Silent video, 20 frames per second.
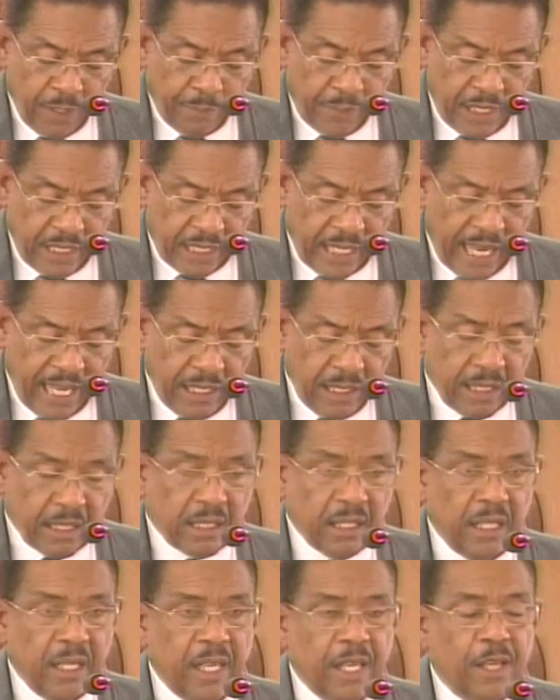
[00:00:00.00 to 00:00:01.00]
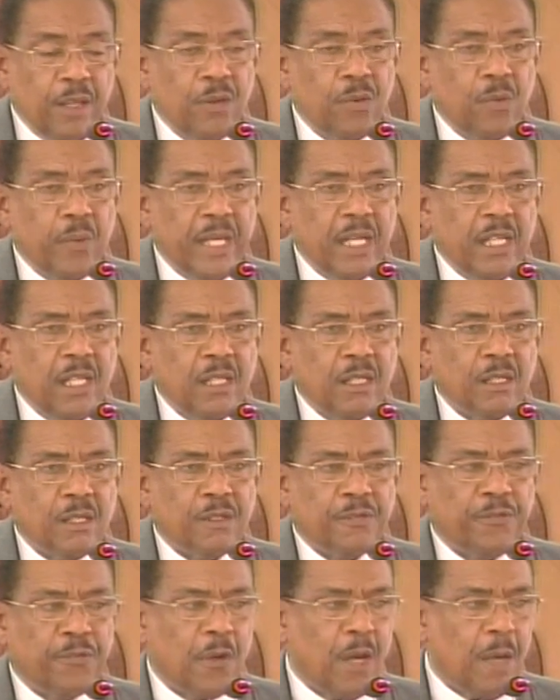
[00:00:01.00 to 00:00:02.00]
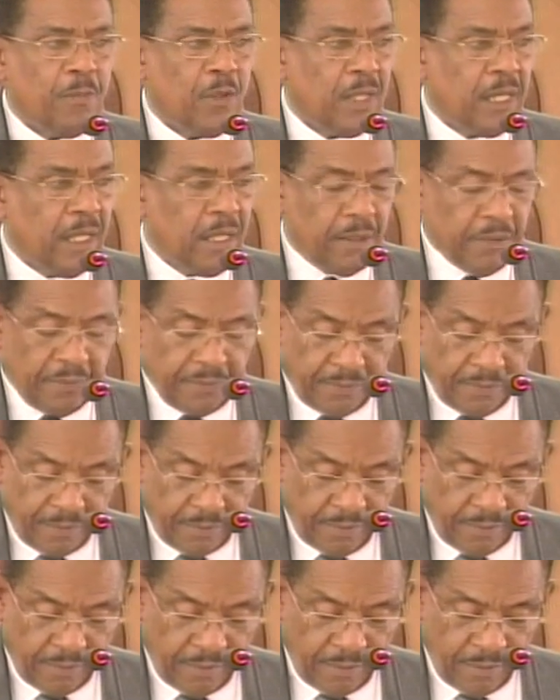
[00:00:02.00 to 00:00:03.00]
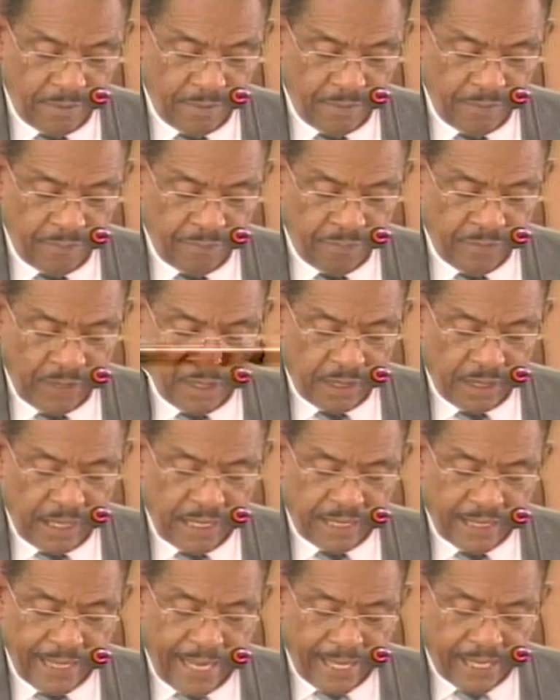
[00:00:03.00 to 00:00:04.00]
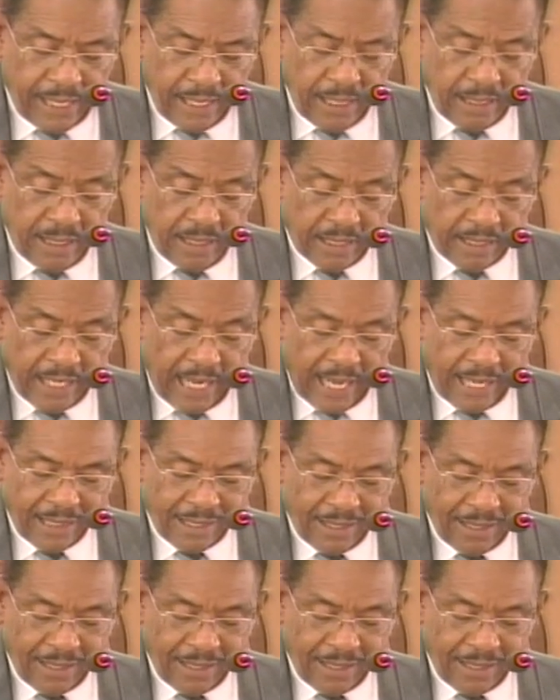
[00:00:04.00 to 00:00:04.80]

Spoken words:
presents a winning formula. The second is that